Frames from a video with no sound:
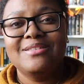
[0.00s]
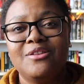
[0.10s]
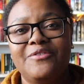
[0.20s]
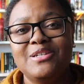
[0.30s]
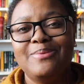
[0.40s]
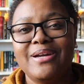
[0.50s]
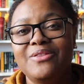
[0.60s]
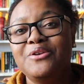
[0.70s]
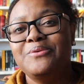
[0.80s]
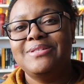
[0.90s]
So the first book in
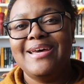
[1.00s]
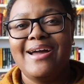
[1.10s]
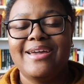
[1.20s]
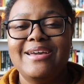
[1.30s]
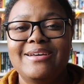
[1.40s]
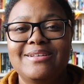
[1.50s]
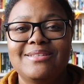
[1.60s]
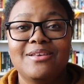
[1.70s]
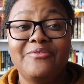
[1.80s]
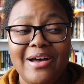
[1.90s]
the new stack
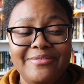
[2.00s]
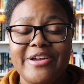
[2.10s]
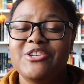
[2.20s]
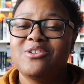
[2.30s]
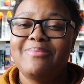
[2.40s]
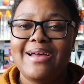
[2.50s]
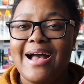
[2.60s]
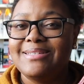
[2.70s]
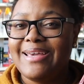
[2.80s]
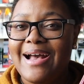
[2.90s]
is Foundation by
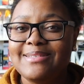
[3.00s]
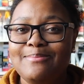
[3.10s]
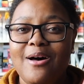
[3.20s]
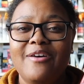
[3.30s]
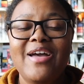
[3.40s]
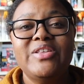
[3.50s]
Isaac Asimov.